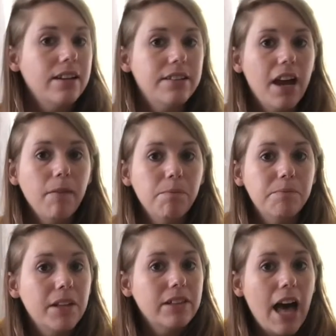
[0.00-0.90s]
Yep,
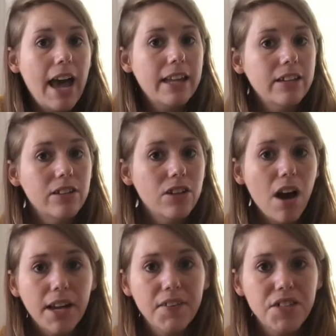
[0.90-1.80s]
the lion and the
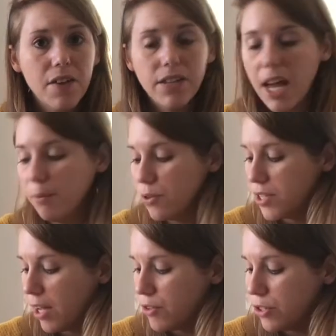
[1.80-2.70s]
dog have 7 apples
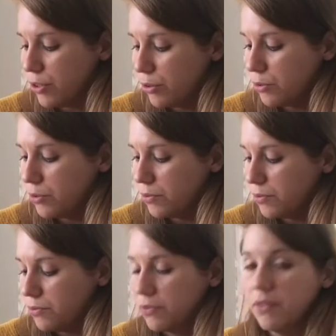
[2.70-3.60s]
now too.
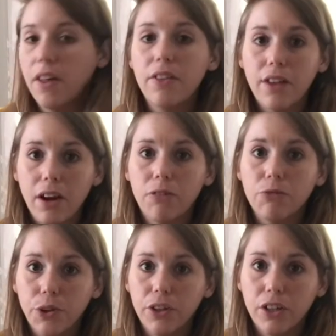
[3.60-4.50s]
They are
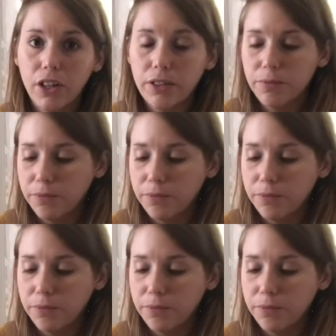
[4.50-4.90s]
really good.